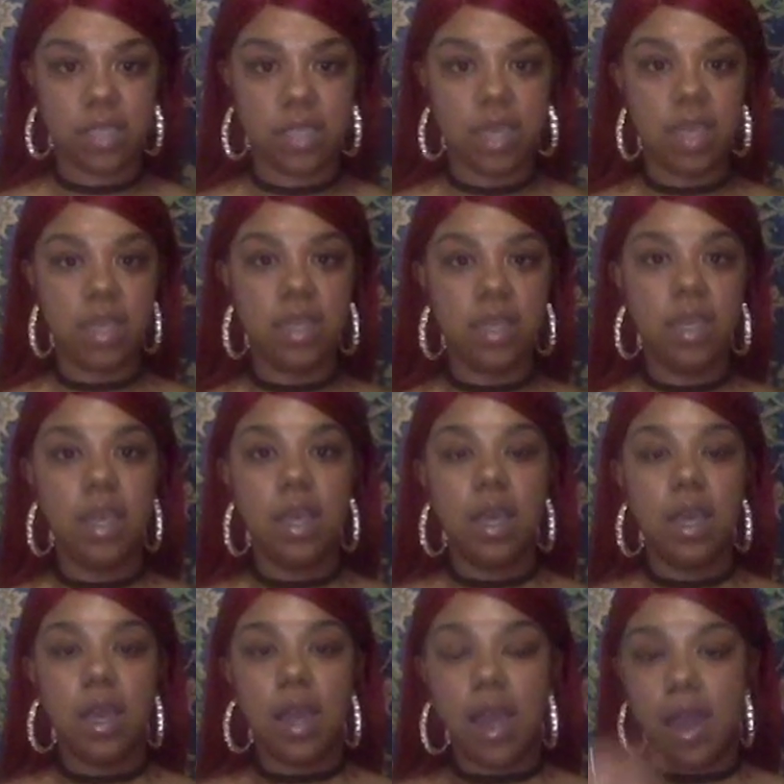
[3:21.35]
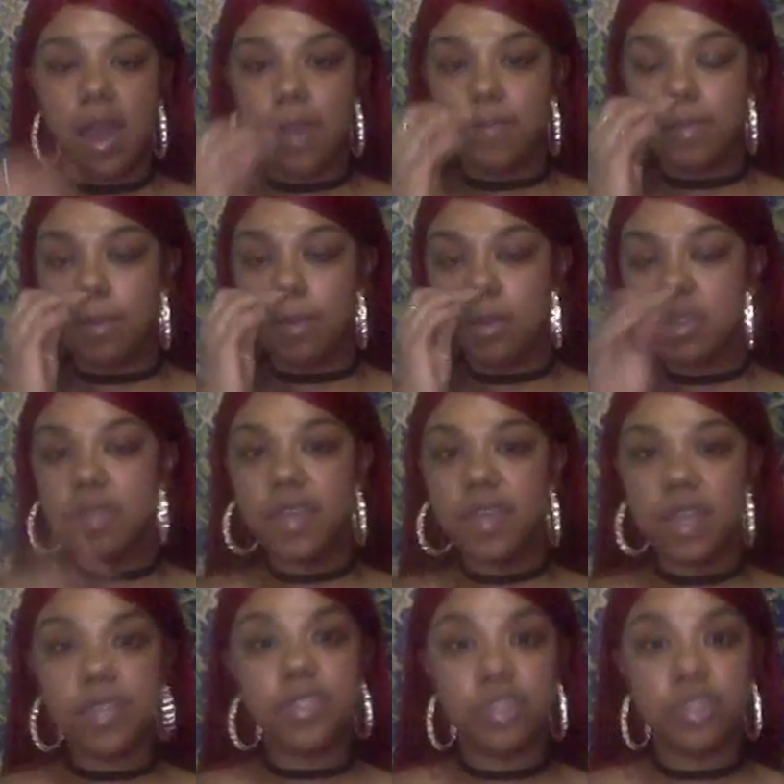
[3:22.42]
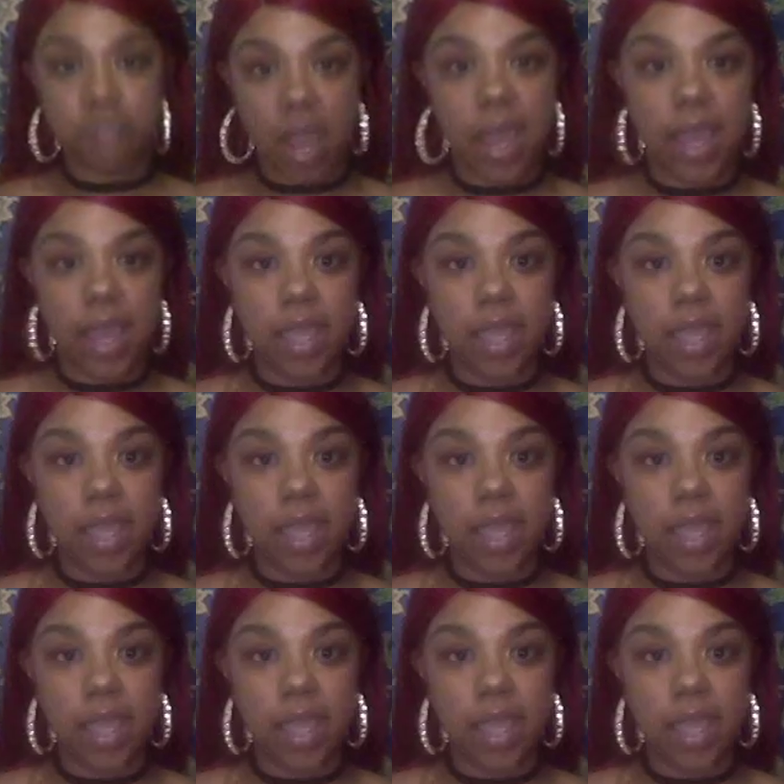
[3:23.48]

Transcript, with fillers: skin, um, most of it is dry,